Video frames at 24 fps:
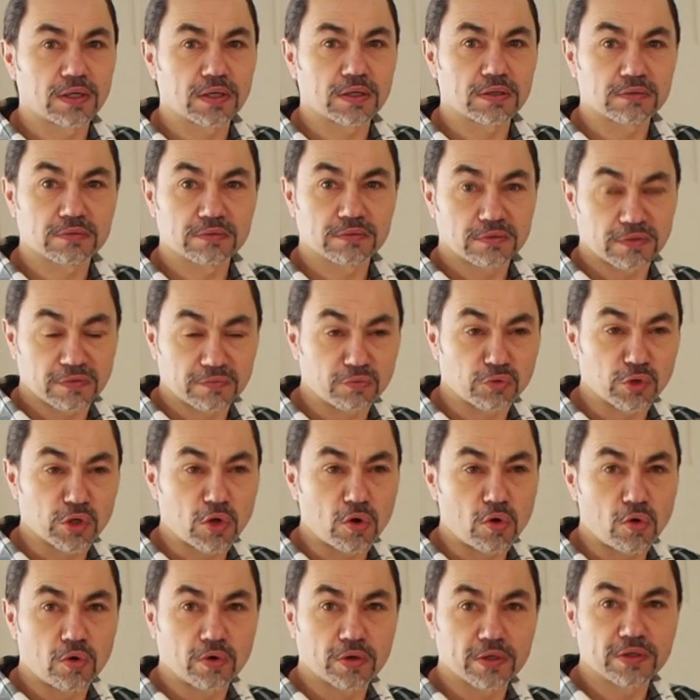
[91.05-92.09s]
you know, they
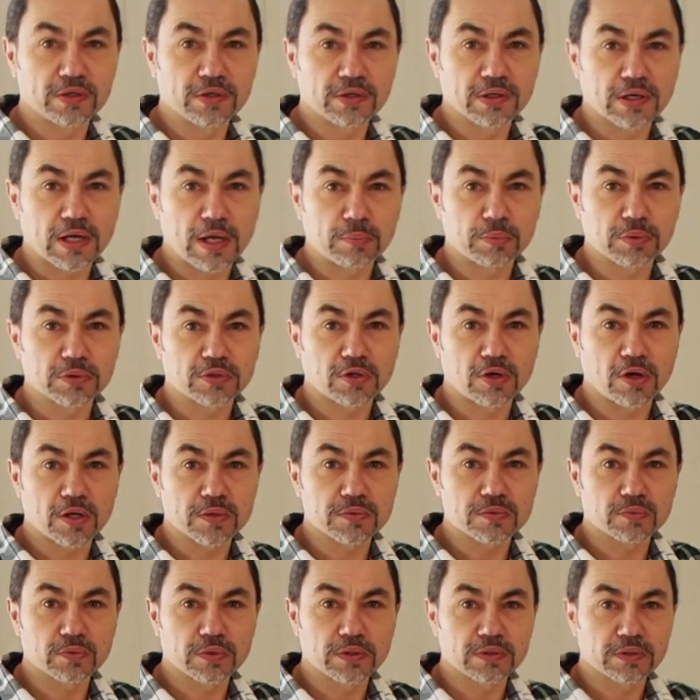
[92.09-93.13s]
listened, you
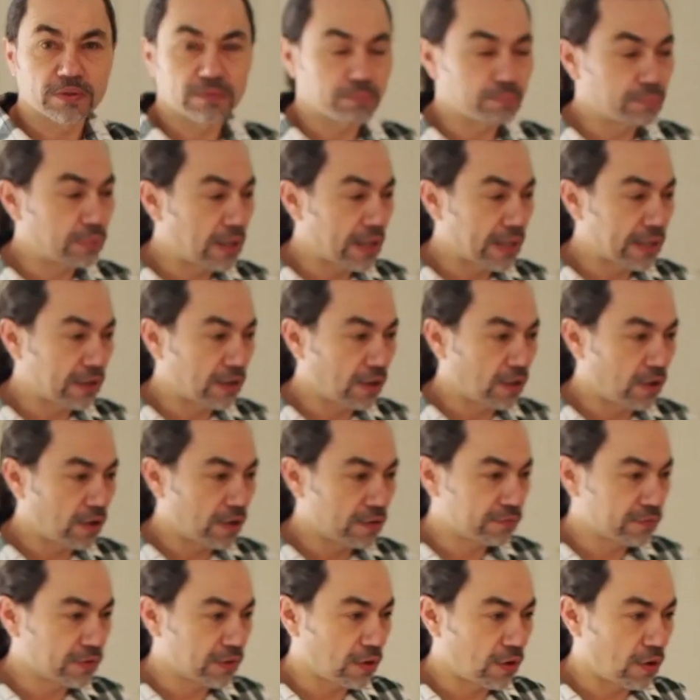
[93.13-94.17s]
know, and, and they
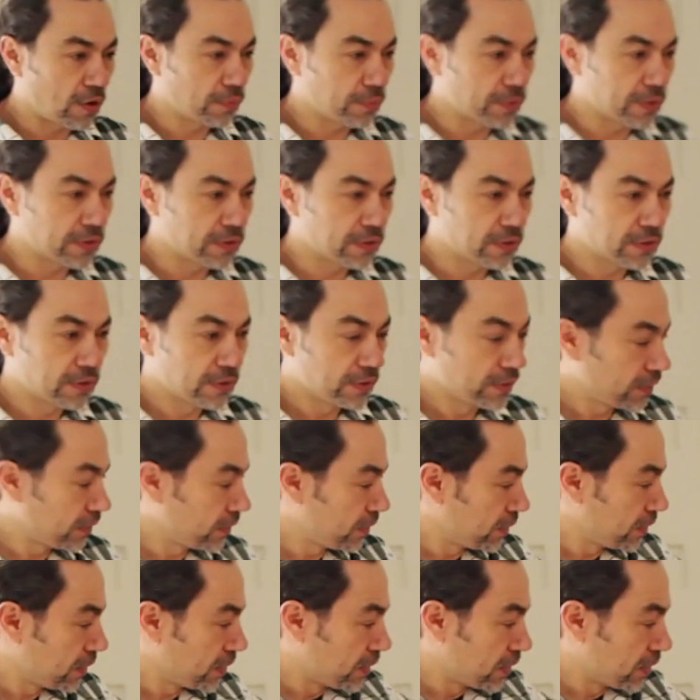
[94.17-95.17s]
seemed to have some sort of